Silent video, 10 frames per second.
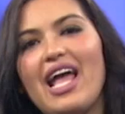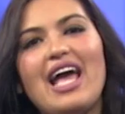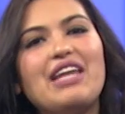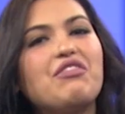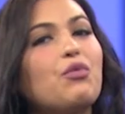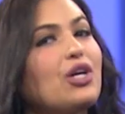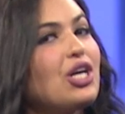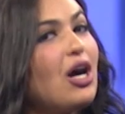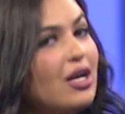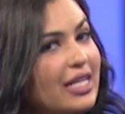And if you
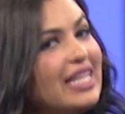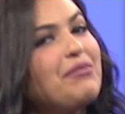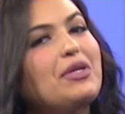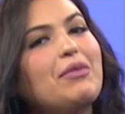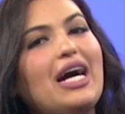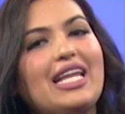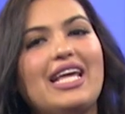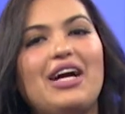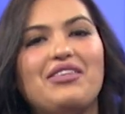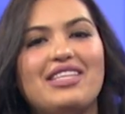work hard to keep your
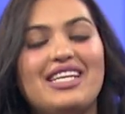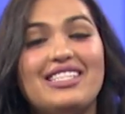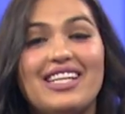body healthy,